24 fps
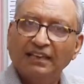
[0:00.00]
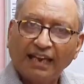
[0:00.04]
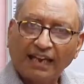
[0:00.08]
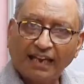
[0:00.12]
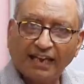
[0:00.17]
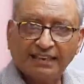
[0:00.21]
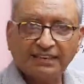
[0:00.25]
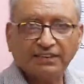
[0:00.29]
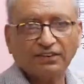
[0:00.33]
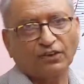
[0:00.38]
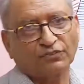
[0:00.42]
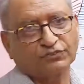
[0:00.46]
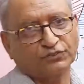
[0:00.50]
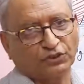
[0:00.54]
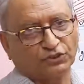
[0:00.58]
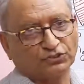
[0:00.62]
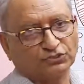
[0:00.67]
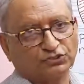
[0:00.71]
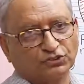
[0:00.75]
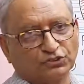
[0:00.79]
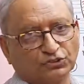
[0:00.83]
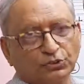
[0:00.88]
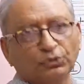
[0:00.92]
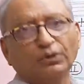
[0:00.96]
and of
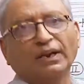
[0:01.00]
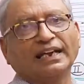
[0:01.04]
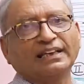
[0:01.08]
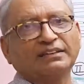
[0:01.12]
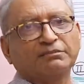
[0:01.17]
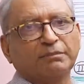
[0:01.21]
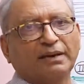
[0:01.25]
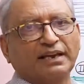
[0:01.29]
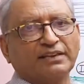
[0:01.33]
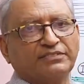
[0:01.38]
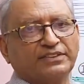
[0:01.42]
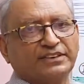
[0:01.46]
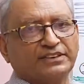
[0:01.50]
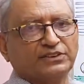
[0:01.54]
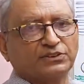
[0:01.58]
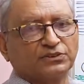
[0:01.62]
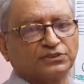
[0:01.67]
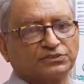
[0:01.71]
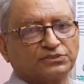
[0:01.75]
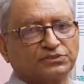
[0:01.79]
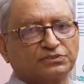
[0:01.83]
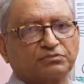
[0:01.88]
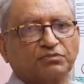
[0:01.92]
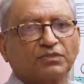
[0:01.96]
course, do like my
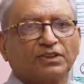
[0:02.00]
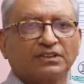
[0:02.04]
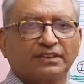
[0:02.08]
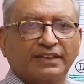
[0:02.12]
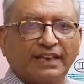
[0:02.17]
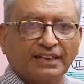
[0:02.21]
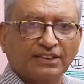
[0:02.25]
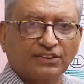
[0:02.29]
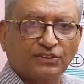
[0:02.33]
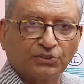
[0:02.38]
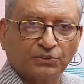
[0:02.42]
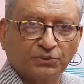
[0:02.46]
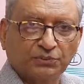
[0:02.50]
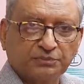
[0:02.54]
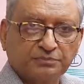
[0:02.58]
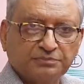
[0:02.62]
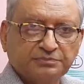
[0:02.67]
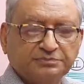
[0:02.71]
videos. Thank you.